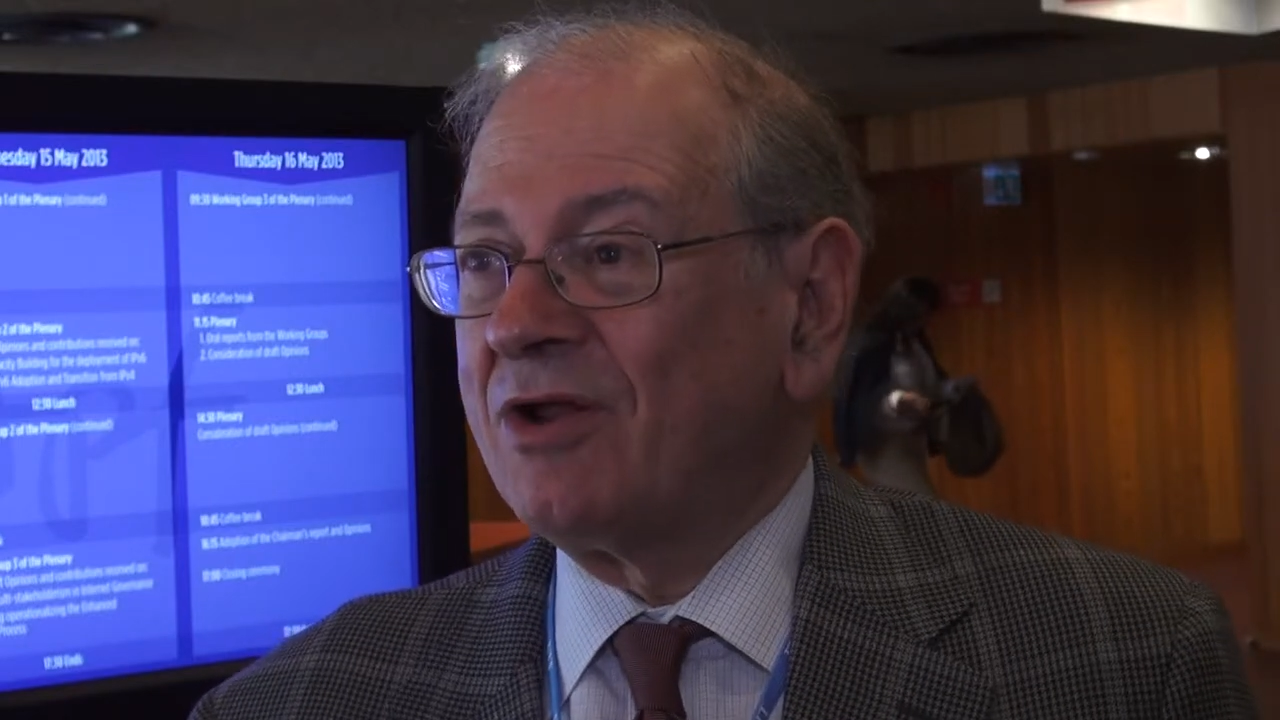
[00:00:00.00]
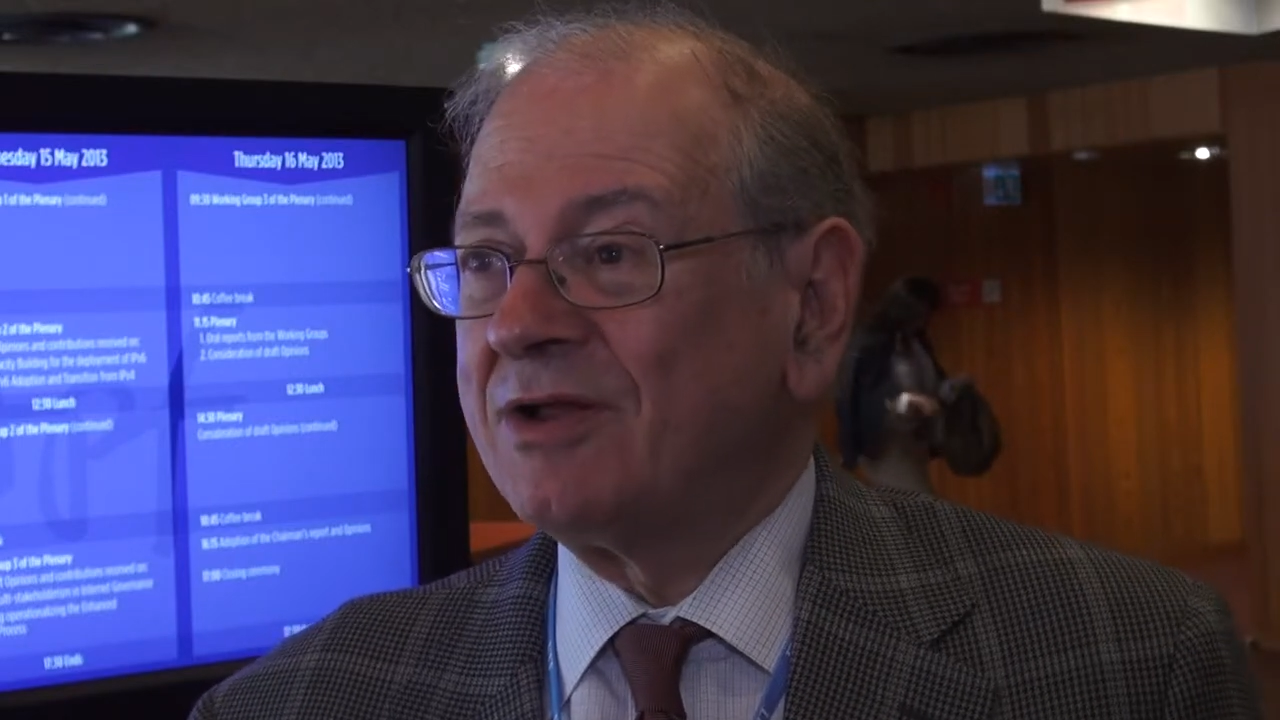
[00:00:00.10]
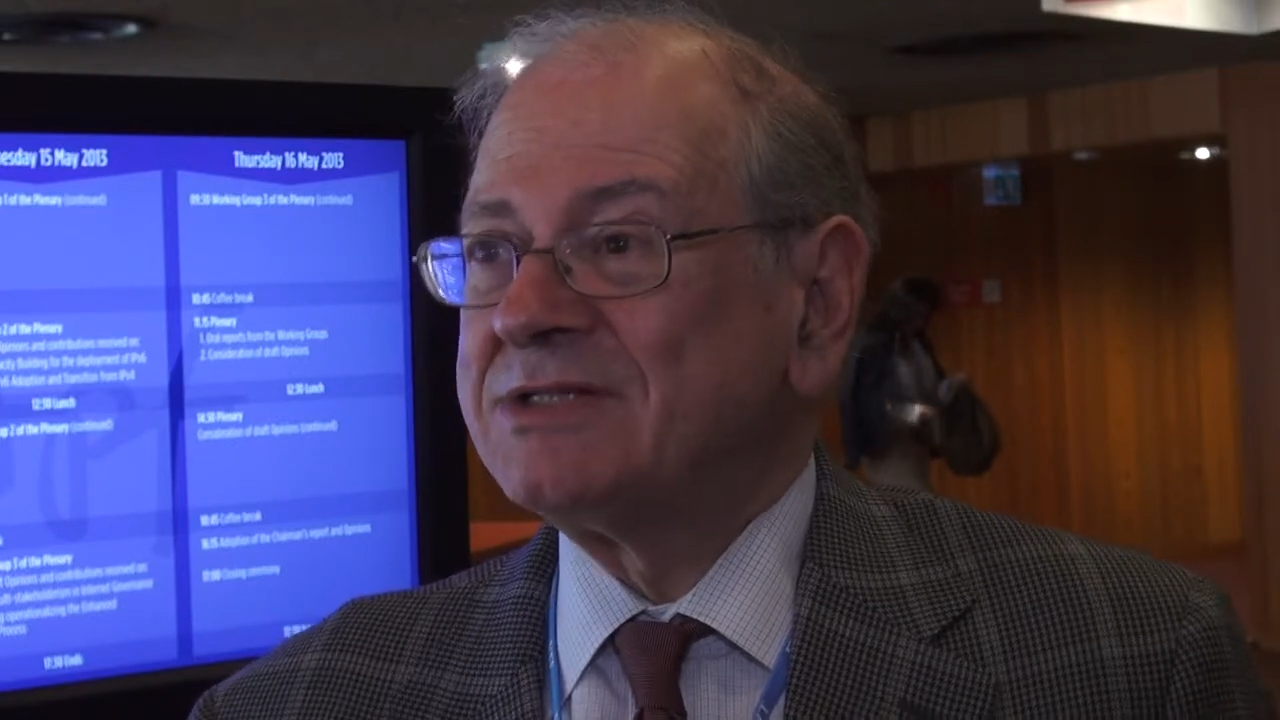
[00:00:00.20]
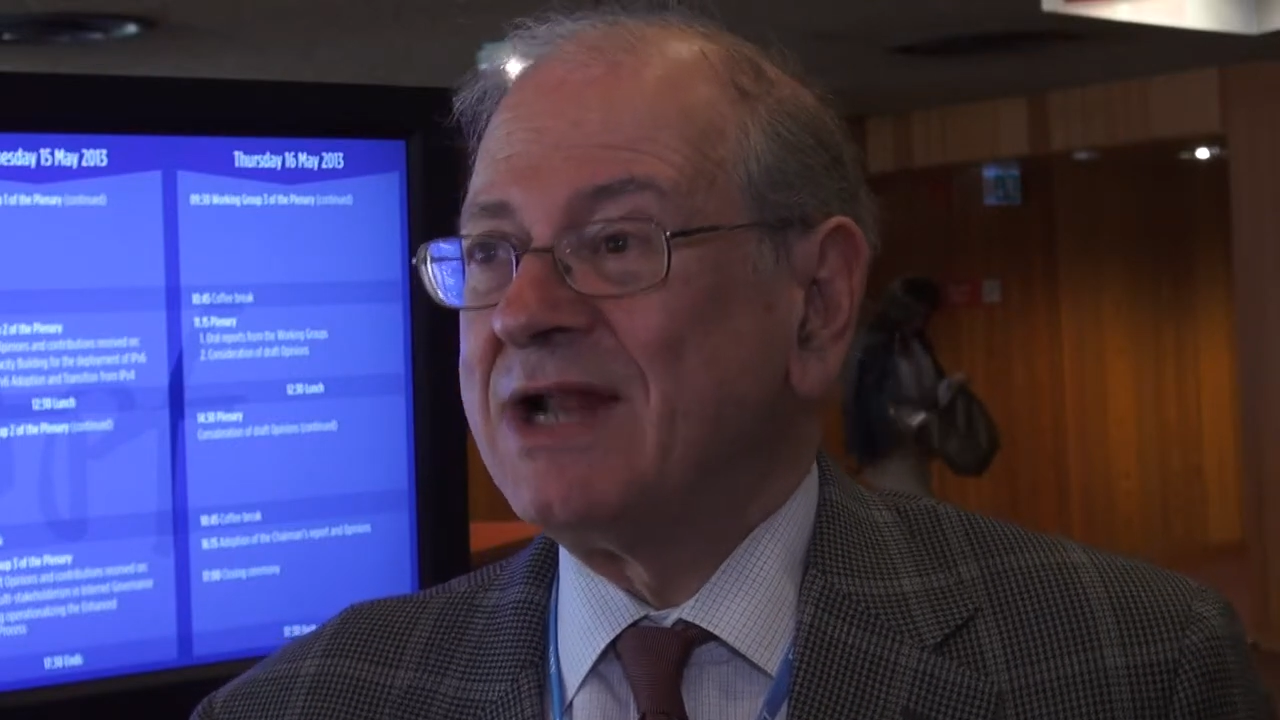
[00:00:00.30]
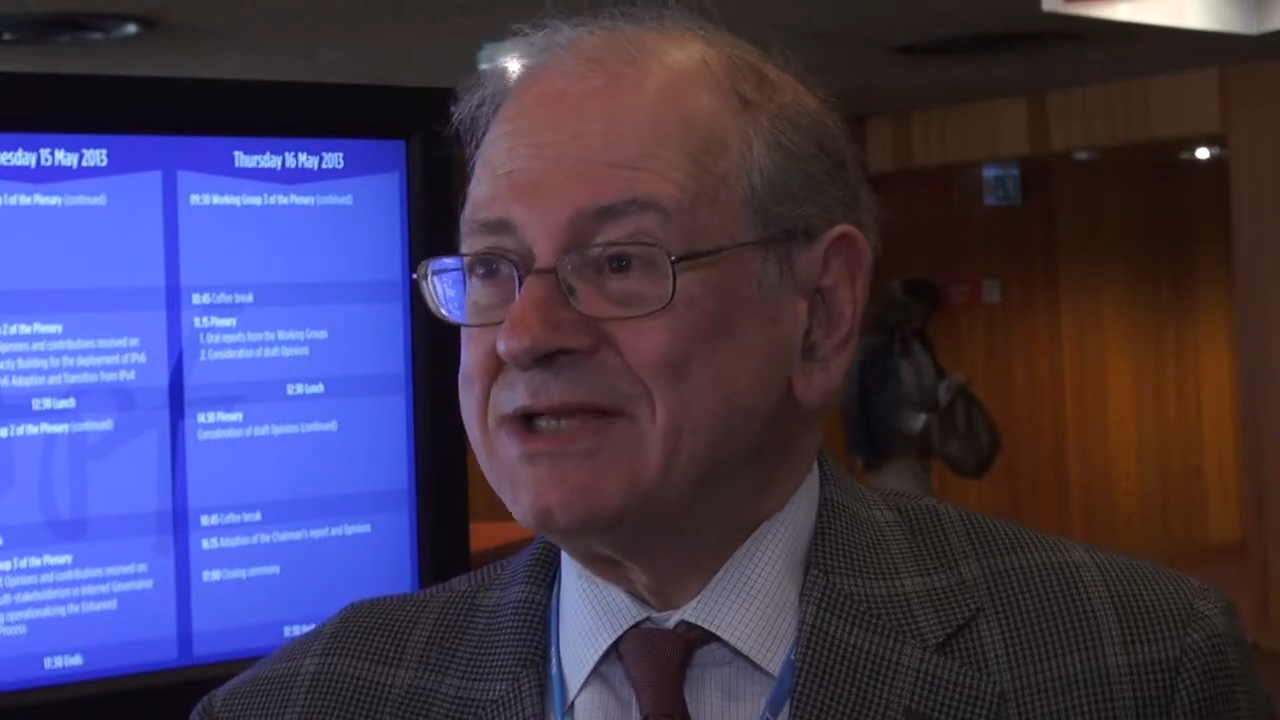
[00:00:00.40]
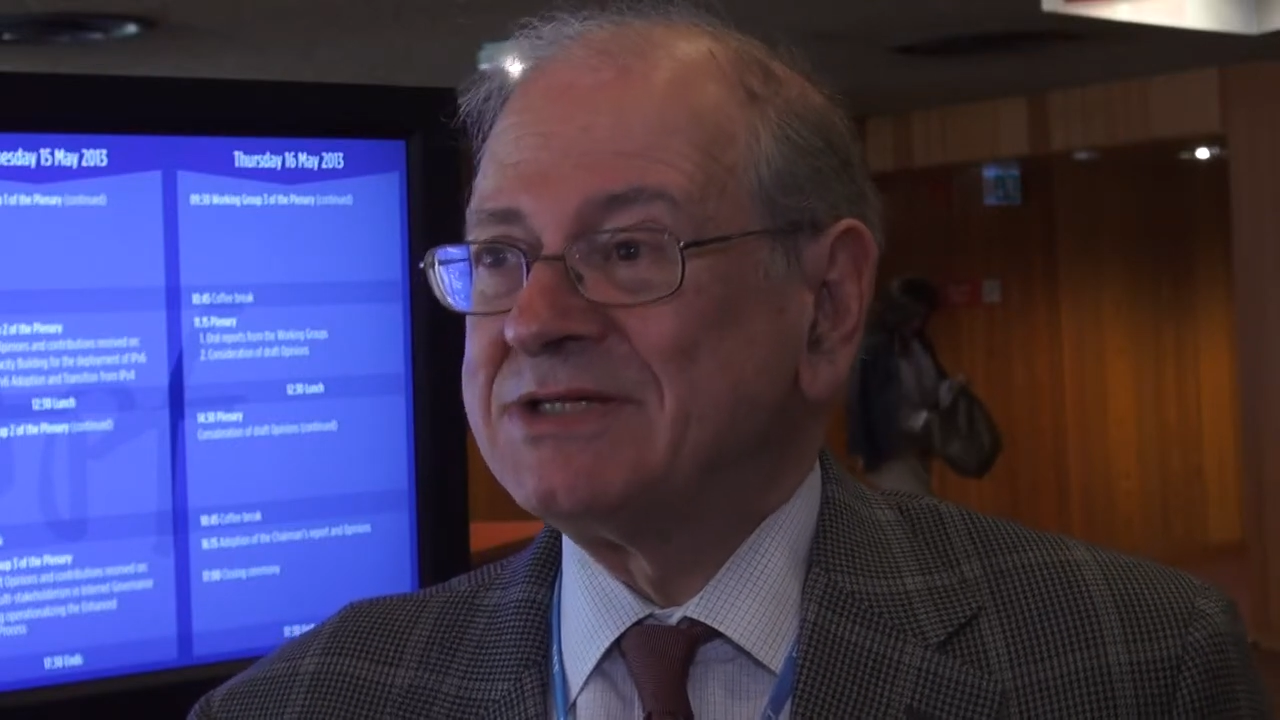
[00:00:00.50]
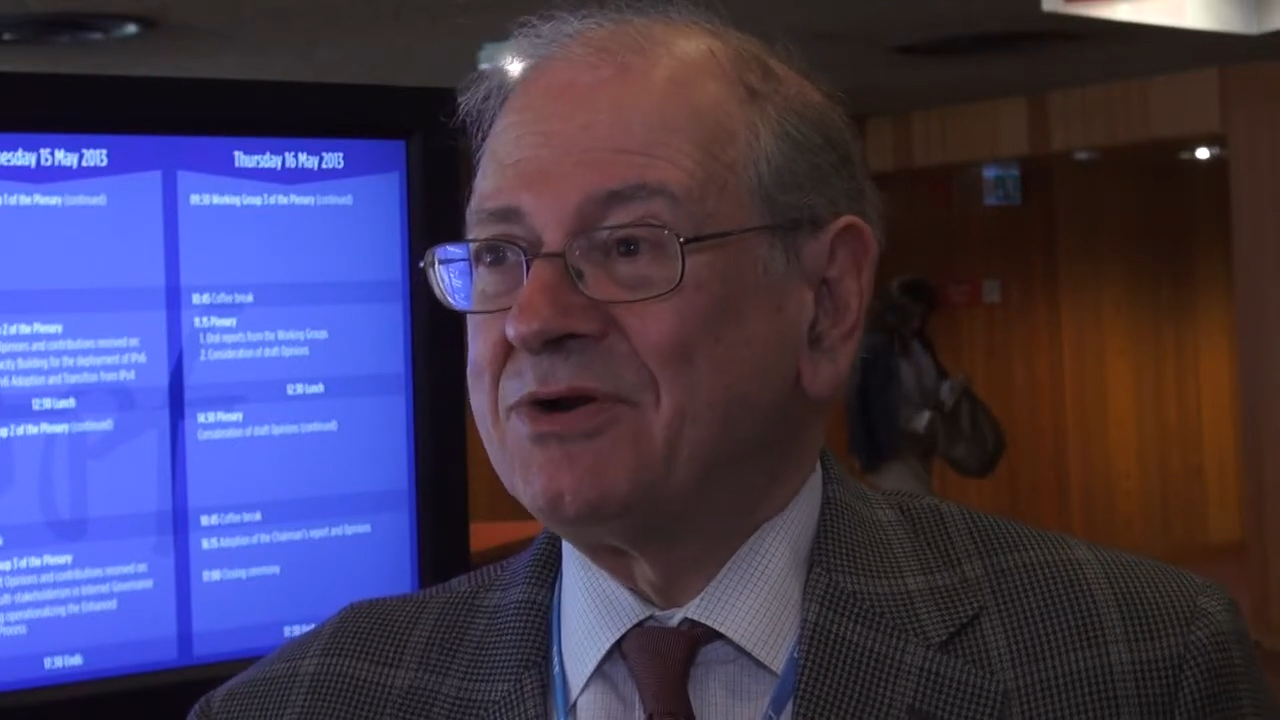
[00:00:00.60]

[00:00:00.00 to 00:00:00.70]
it on today's